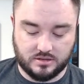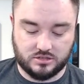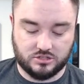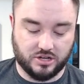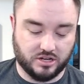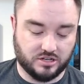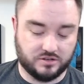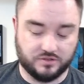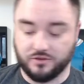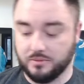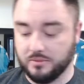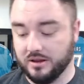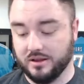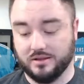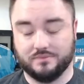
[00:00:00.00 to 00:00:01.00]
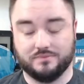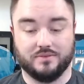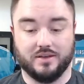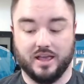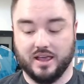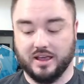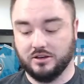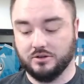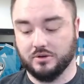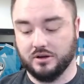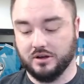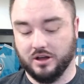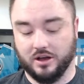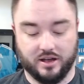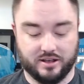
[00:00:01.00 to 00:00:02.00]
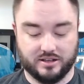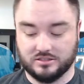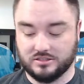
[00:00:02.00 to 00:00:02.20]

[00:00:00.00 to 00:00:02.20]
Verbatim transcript: changed it from an eight to a nine.